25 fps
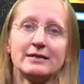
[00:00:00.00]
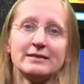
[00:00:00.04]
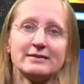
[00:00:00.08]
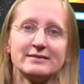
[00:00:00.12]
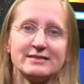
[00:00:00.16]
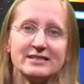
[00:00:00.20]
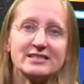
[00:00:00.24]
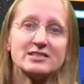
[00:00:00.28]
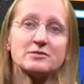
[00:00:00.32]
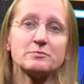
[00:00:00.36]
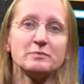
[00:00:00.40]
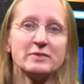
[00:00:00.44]

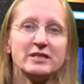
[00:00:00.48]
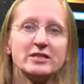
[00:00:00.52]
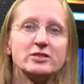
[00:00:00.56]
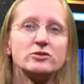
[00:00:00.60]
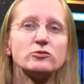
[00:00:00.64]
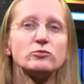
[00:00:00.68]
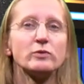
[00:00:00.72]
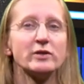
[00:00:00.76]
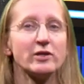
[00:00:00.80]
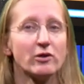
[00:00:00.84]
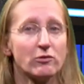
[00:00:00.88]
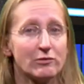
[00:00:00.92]
This means
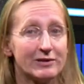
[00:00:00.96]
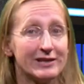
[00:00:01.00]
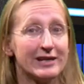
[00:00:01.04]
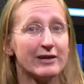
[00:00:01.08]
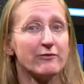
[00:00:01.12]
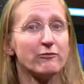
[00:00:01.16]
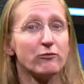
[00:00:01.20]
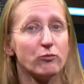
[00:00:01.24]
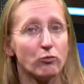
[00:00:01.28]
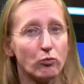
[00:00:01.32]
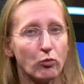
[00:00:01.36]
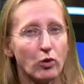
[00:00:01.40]
we only have
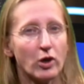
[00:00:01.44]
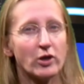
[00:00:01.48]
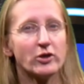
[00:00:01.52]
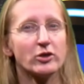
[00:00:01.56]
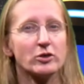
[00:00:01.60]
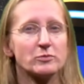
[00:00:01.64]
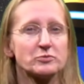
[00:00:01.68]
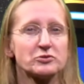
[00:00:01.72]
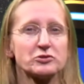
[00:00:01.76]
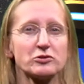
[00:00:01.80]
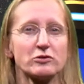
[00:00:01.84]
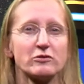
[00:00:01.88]
one
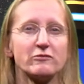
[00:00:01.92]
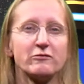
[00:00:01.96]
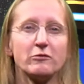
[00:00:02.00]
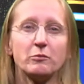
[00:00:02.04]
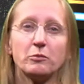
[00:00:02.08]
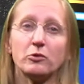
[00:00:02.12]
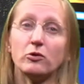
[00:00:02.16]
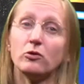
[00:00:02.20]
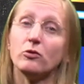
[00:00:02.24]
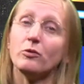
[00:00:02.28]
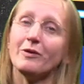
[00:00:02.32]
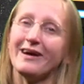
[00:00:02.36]

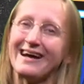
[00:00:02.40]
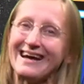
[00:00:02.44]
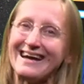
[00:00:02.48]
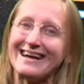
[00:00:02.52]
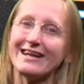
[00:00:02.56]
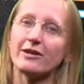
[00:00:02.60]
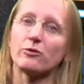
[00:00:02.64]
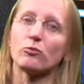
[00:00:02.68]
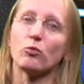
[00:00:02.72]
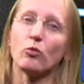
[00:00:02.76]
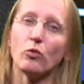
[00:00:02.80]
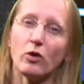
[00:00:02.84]
observable
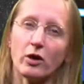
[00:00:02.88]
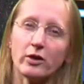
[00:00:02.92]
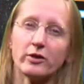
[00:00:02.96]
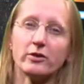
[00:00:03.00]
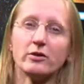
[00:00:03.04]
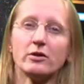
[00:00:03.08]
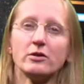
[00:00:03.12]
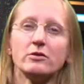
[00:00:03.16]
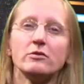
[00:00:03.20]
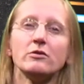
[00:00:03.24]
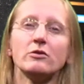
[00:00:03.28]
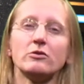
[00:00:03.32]
and one
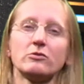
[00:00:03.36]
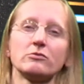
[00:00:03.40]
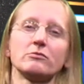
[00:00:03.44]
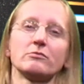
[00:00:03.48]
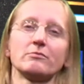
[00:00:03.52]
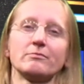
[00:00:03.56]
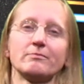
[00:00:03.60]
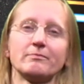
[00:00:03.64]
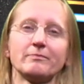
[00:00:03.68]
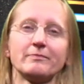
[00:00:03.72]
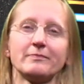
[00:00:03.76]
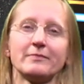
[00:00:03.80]
unknown.
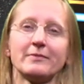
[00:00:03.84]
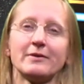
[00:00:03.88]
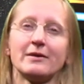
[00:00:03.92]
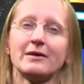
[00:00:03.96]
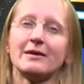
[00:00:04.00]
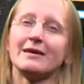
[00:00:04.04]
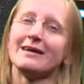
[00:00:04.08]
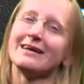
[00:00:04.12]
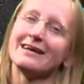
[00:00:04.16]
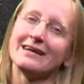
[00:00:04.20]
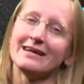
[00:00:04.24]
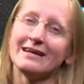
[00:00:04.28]

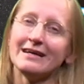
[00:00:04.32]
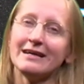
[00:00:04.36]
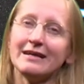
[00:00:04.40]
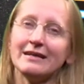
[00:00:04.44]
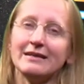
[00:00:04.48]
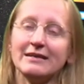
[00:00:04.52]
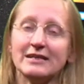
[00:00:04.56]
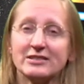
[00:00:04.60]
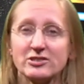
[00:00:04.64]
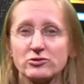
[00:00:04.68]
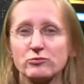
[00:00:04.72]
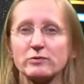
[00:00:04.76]

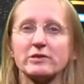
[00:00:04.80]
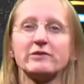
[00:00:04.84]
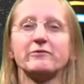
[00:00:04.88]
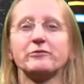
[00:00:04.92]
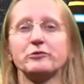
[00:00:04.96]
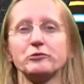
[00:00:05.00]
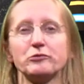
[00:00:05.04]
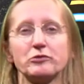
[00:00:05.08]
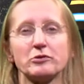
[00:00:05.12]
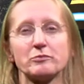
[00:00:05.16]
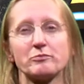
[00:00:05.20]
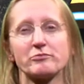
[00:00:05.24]
Let's
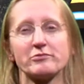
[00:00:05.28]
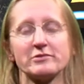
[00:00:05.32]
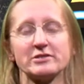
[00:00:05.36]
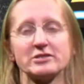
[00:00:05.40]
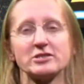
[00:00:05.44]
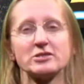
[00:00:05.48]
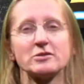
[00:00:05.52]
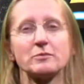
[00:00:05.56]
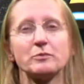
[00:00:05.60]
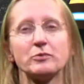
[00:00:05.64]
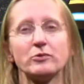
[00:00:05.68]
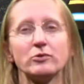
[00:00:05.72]
review the
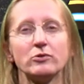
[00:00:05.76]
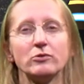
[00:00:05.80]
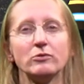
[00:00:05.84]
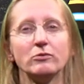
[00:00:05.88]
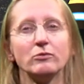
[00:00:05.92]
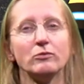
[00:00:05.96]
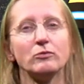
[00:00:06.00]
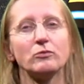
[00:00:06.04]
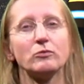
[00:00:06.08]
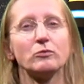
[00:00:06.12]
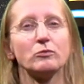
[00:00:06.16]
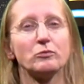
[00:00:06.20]
principle,
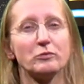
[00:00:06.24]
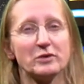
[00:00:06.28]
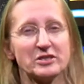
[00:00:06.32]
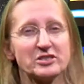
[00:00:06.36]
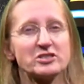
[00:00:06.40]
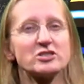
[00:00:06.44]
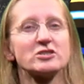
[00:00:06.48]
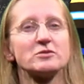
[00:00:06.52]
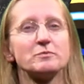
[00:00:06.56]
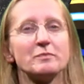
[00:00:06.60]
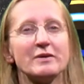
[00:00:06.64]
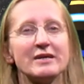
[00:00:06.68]
which
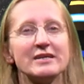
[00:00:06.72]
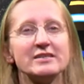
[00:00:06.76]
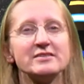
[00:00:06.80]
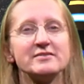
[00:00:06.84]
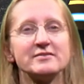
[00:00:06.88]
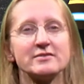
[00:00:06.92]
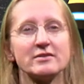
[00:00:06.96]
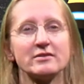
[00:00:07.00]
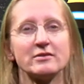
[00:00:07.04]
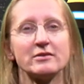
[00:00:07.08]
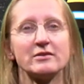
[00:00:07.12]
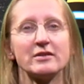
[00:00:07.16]
is based
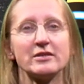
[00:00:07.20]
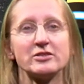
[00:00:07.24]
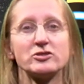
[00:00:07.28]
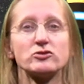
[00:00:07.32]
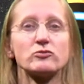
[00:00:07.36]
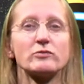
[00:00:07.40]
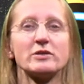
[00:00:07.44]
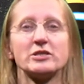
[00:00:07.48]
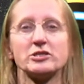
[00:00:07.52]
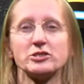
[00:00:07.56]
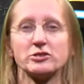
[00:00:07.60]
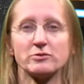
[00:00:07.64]
on an
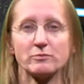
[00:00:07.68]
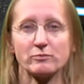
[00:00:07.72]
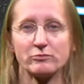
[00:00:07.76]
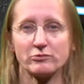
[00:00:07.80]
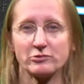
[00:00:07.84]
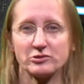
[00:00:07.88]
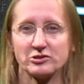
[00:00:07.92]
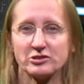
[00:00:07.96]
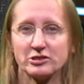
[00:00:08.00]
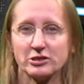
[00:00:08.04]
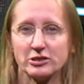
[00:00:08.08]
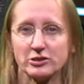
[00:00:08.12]
iteration
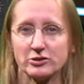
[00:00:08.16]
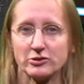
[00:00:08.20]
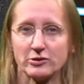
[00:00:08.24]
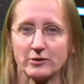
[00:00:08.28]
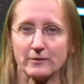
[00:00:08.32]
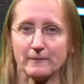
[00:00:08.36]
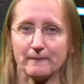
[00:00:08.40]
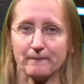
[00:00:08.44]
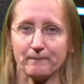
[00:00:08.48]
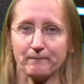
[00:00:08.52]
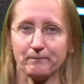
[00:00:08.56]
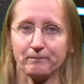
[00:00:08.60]
procedure.
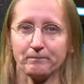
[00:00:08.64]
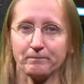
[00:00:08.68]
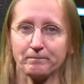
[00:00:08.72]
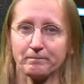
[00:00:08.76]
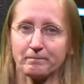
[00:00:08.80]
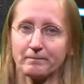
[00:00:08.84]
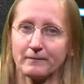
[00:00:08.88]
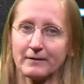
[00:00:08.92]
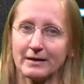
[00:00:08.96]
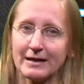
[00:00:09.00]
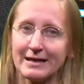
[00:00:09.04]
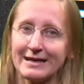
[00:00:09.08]

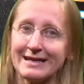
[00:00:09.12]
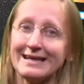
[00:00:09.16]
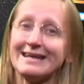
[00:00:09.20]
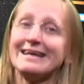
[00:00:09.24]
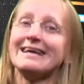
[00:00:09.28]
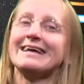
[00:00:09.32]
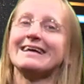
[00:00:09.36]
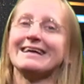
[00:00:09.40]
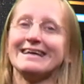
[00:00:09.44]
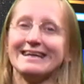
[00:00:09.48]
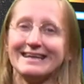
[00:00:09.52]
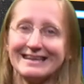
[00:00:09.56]

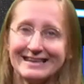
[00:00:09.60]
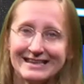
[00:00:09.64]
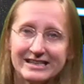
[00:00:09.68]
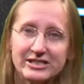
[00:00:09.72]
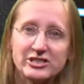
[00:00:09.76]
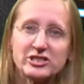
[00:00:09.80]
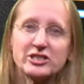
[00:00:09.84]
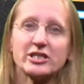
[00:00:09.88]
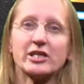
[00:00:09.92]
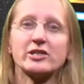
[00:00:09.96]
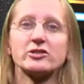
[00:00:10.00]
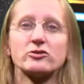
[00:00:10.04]
In
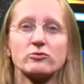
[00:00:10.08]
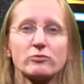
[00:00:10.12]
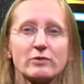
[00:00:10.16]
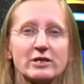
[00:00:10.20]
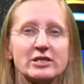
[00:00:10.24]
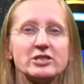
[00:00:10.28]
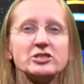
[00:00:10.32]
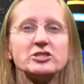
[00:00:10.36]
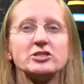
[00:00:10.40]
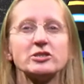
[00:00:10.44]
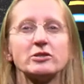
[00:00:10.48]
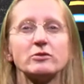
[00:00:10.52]
each
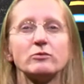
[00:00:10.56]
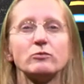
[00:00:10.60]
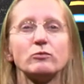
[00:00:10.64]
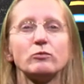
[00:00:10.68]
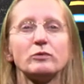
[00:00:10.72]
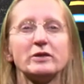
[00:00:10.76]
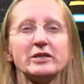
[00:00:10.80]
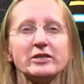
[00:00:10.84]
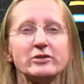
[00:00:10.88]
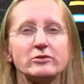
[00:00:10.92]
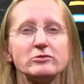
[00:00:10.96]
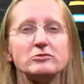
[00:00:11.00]
iteration,
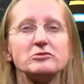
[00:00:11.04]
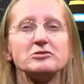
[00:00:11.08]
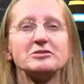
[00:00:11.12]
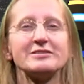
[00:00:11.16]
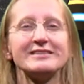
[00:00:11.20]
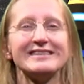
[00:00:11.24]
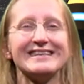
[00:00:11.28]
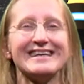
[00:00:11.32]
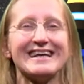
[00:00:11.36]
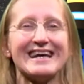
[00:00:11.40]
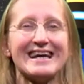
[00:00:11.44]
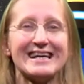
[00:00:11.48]
we use
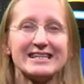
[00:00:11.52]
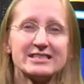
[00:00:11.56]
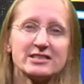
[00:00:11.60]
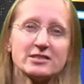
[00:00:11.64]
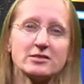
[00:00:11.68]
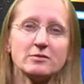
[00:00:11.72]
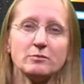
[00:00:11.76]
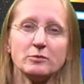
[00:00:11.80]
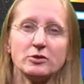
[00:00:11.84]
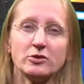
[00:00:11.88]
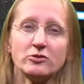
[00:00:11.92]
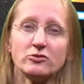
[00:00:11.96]
the
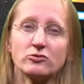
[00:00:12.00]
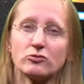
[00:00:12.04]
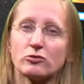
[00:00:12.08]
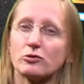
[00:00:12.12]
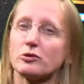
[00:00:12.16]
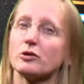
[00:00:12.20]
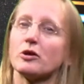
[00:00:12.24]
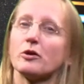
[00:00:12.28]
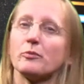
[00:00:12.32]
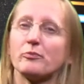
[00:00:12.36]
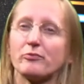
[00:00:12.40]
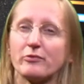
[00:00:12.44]
estimate
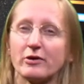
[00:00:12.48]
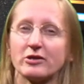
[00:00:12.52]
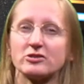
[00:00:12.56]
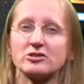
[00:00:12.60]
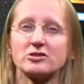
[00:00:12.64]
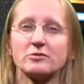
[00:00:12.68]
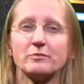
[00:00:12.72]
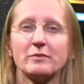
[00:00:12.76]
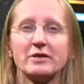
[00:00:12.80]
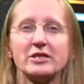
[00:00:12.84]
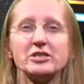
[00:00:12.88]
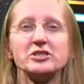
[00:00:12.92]
or
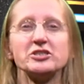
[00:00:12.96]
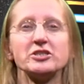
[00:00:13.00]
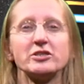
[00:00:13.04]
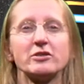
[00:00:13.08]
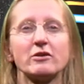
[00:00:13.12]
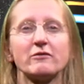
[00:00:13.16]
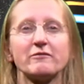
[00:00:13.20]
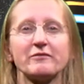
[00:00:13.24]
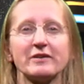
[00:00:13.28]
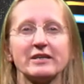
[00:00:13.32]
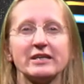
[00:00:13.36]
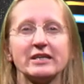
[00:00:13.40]
approximation
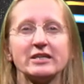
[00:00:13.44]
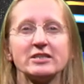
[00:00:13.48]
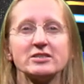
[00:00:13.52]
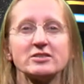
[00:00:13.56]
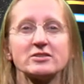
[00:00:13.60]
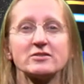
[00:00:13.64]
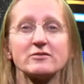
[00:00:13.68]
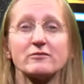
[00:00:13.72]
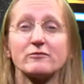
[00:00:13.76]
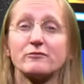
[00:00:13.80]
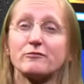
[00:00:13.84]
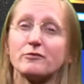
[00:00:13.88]
of
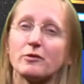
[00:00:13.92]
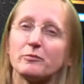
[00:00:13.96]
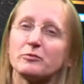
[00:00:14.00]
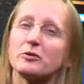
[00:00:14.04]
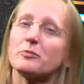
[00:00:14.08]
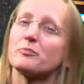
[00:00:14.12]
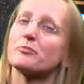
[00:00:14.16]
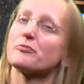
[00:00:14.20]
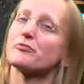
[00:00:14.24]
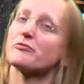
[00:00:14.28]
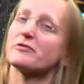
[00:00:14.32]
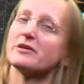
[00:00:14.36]
x from the
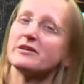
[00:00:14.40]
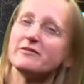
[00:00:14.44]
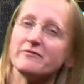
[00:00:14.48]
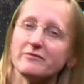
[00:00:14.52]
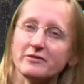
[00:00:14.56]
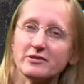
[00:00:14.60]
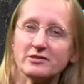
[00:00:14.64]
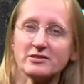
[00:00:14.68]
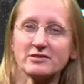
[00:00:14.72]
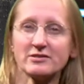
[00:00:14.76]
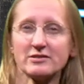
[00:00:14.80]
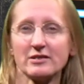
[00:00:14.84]

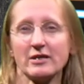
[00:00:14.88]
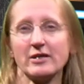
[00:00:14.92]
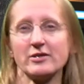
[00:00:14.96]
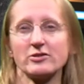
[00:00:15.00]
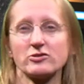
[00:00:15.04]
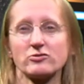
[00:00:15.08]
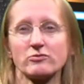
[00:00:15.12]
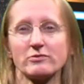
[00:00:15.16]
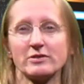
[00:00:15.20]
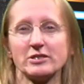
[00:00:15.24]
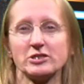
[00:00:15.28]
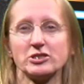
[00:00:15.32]
previous
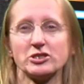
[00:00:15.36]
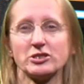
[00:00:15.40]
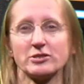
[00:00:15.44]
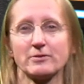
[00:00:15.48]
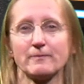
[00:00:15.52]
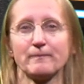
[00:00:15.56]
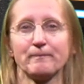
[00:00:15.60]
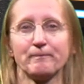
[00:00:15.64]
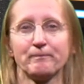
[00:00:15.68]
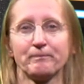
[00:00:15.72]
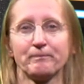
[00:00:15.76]
iteration.